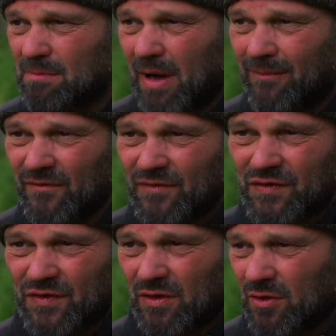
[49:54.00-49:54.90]

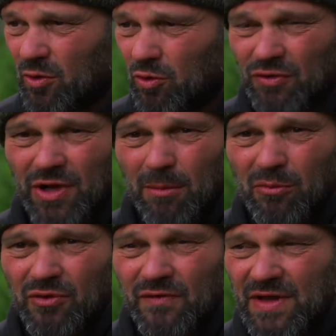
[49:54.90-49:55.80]
months, or a
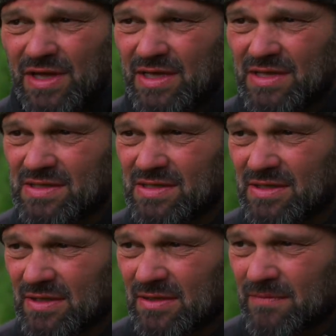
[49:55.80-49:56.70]
number of years.
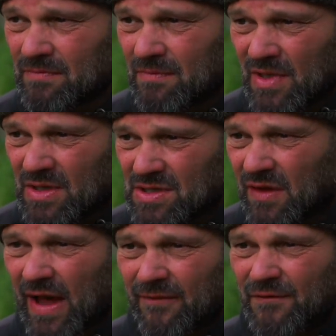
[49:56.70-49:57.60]
So
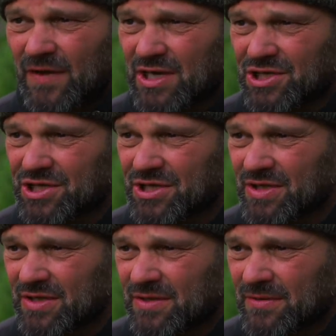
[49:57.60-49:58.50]
that fish
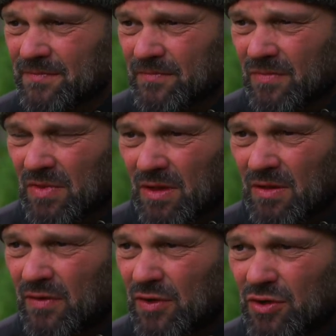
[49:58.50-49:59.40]

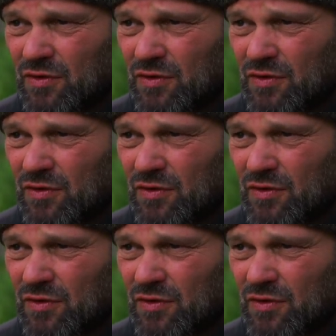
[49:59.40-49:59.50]
that